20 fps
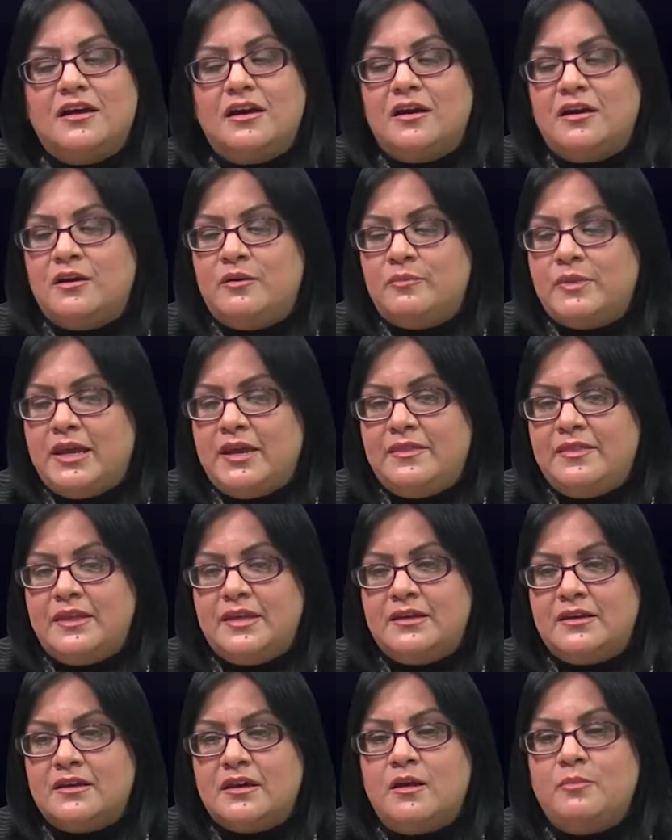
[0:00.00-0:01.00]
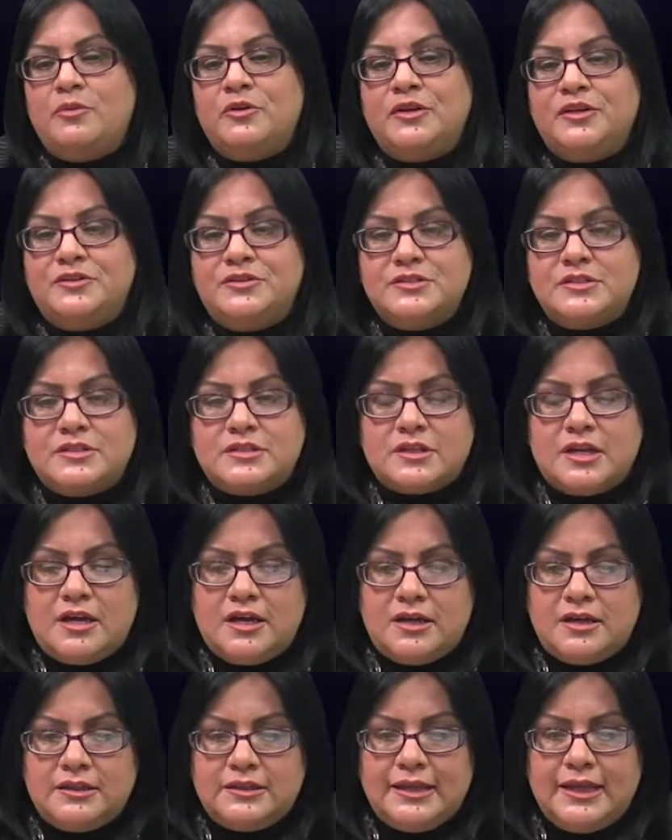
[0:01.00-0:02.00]
And then a couple years
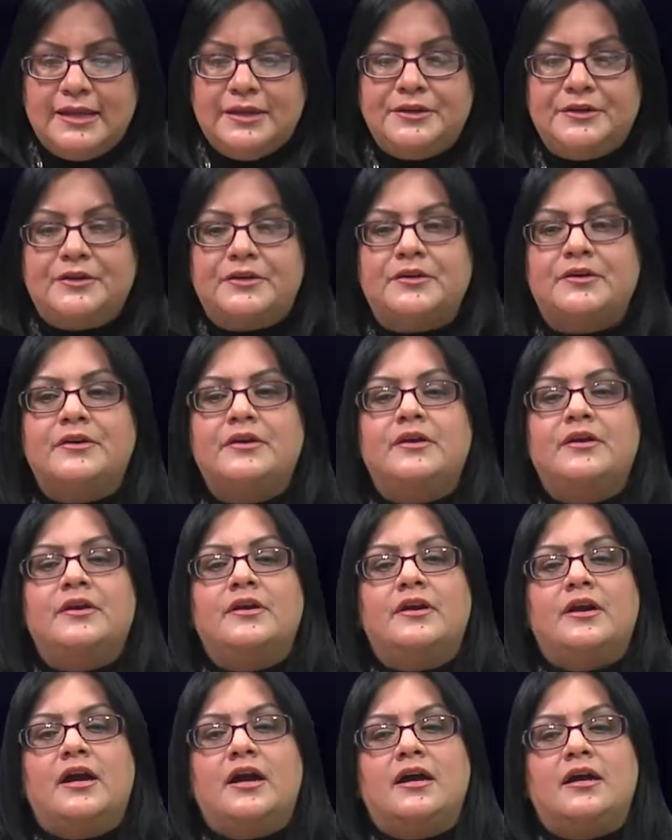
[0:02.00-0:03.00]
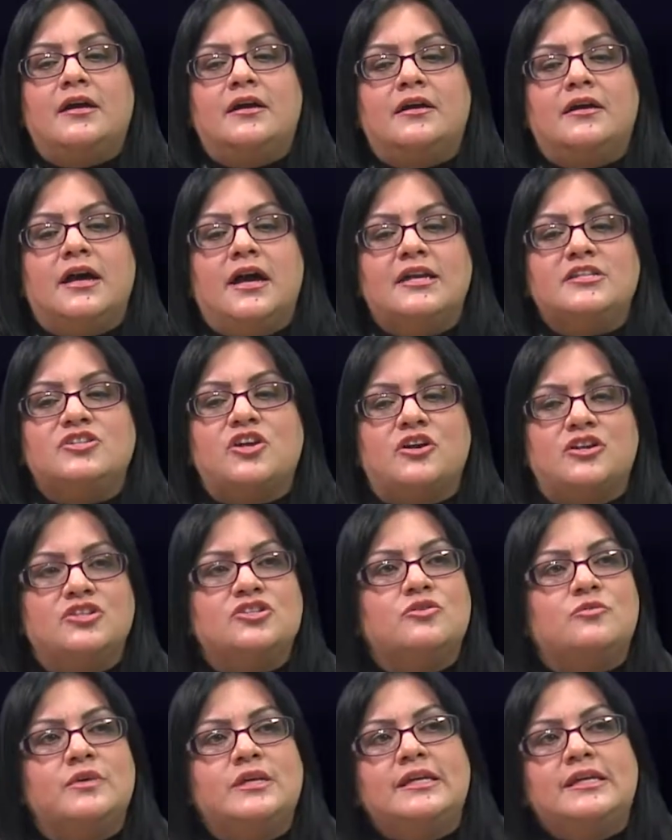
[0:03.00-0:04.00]
later, I started
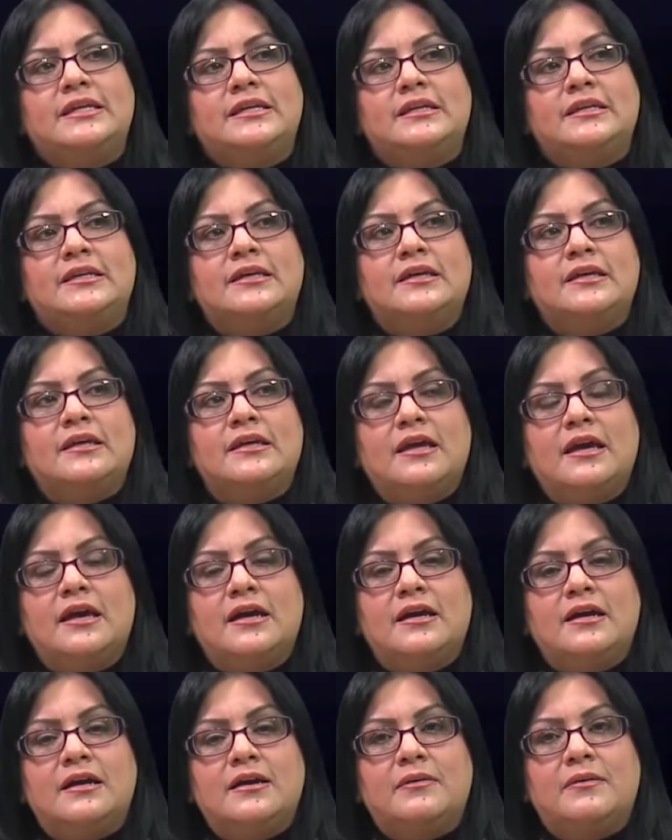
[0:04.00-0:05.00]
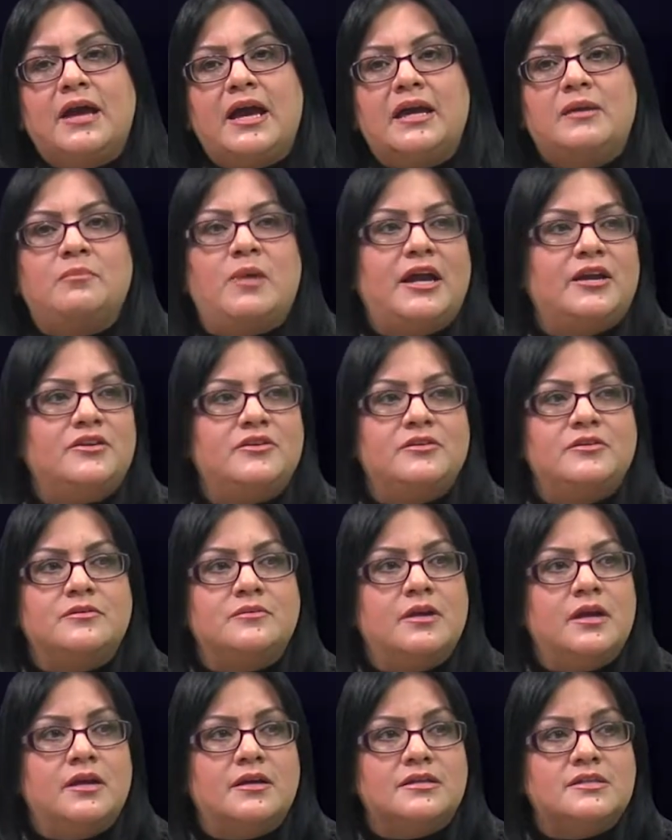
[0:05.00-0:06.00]
to read. I admired
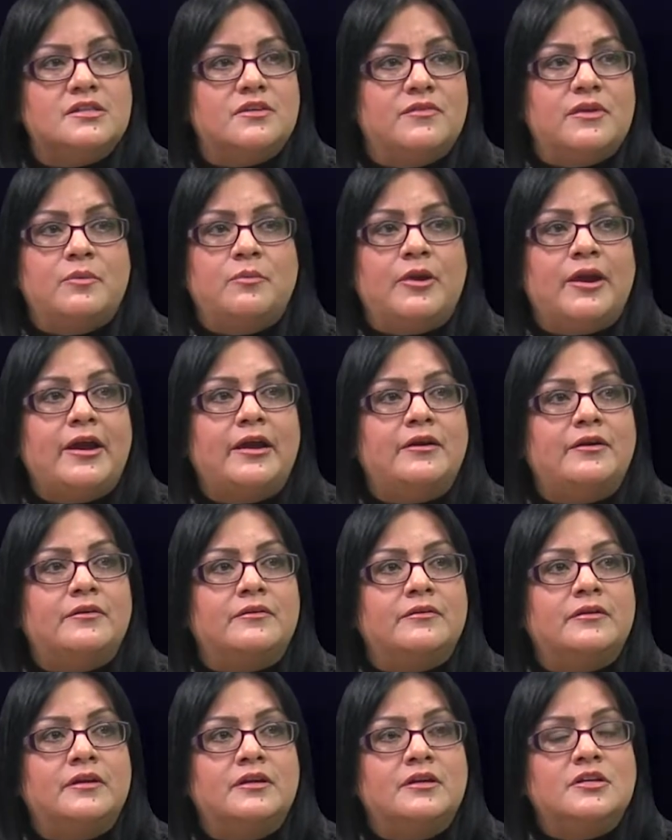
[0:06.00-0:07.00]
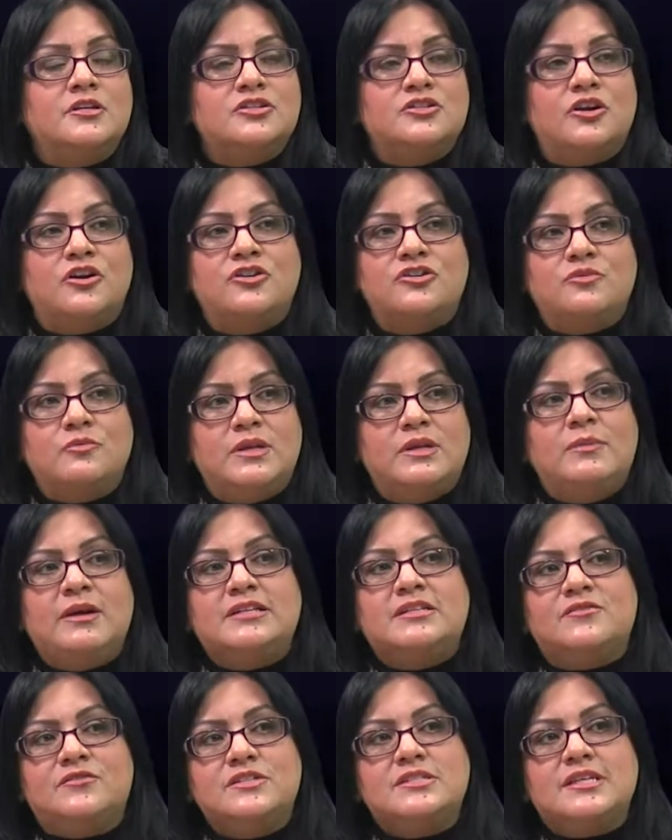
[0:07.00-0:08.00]
Sylvia Brown, started to read about
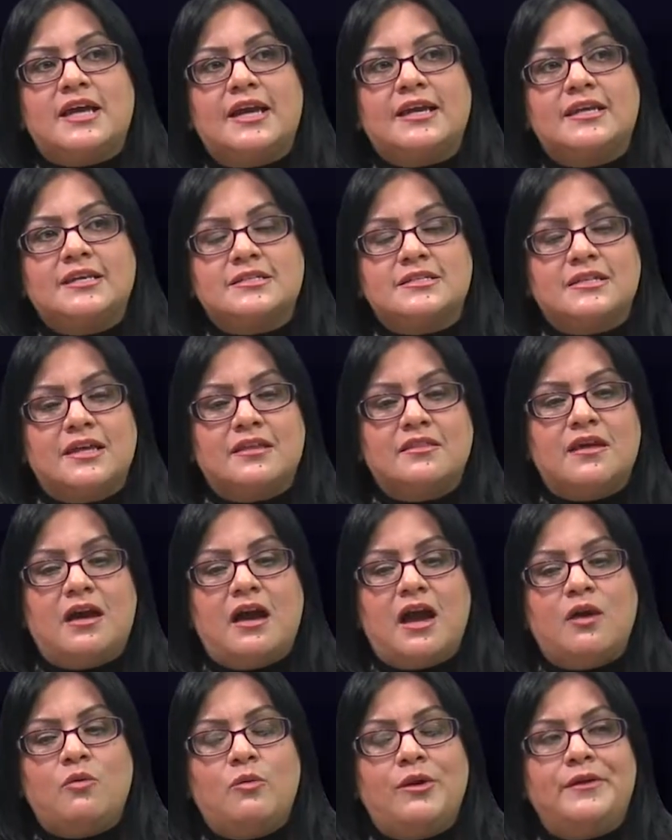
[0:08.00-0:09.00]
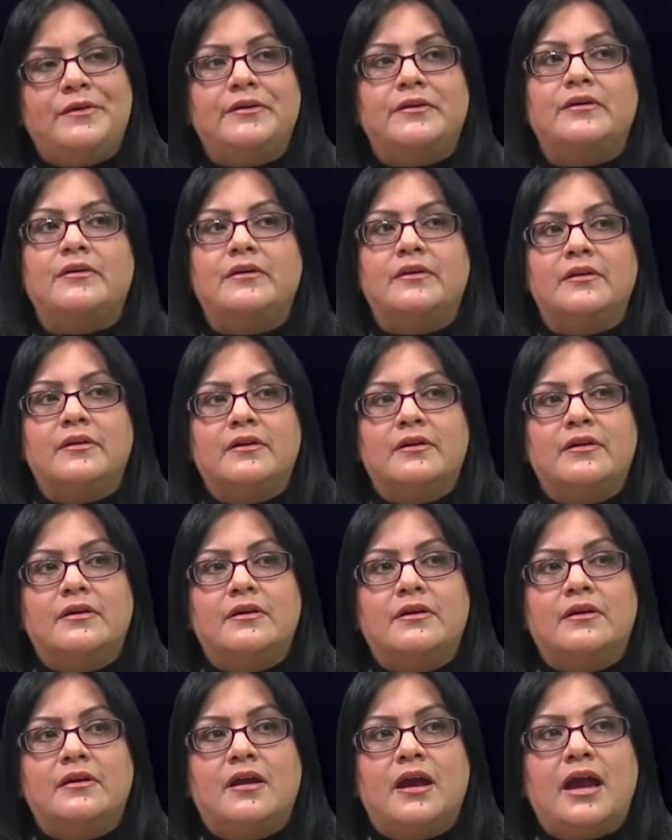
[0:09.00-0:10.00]
different psychics, and I thought, I wonder
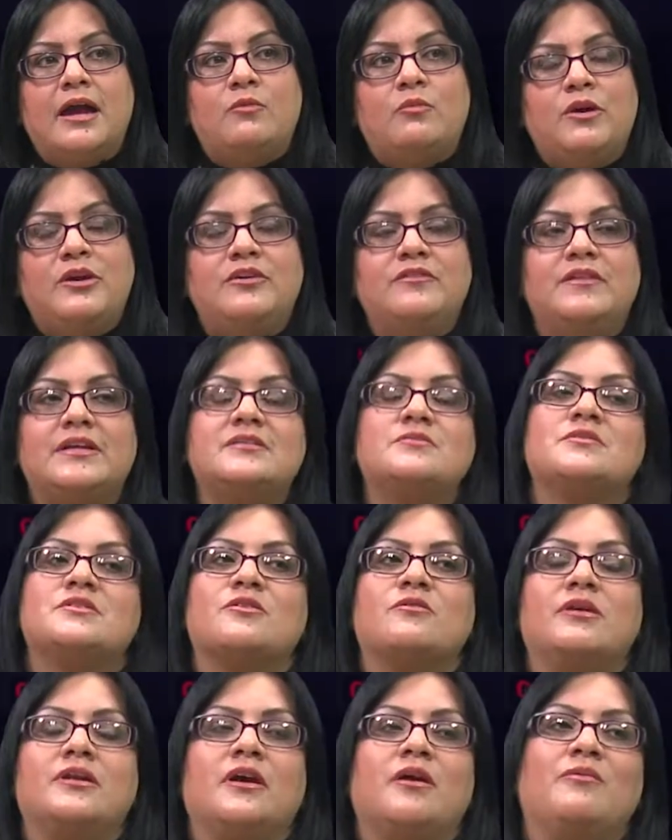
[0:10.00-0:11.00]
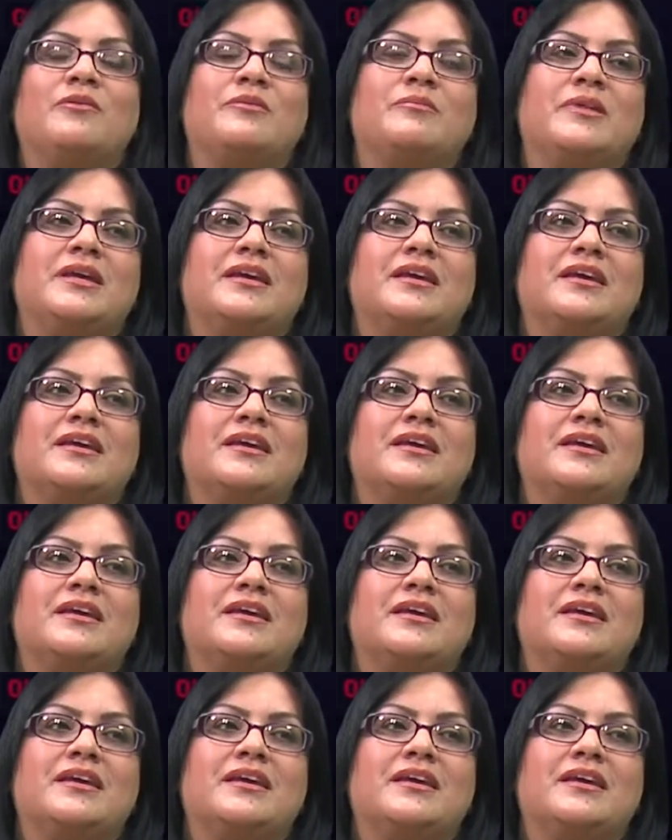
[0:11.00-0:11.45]
if that's what's going on with me.